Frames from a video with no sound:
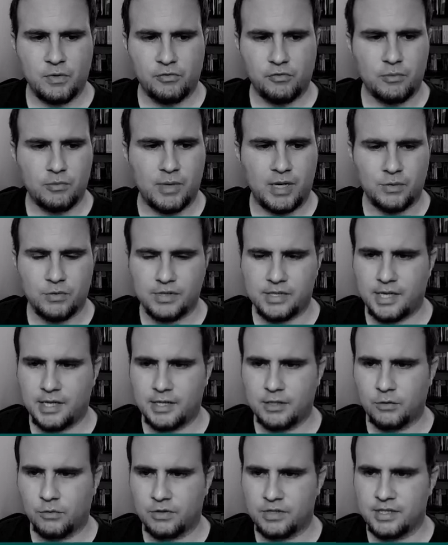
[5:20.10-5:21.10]
from
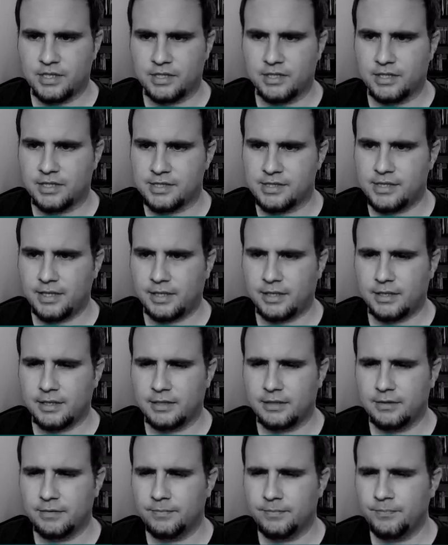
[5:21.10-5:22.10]
outside. You will see it in a
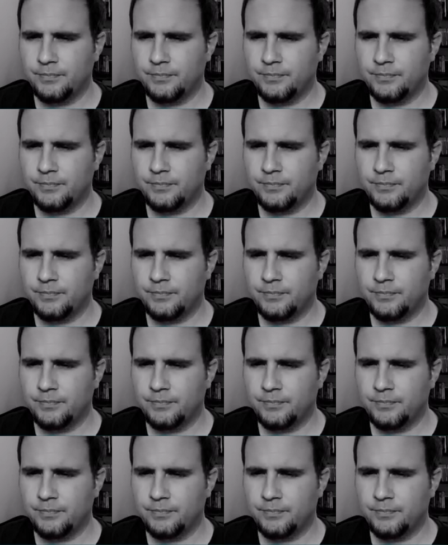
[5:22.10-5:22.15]
second.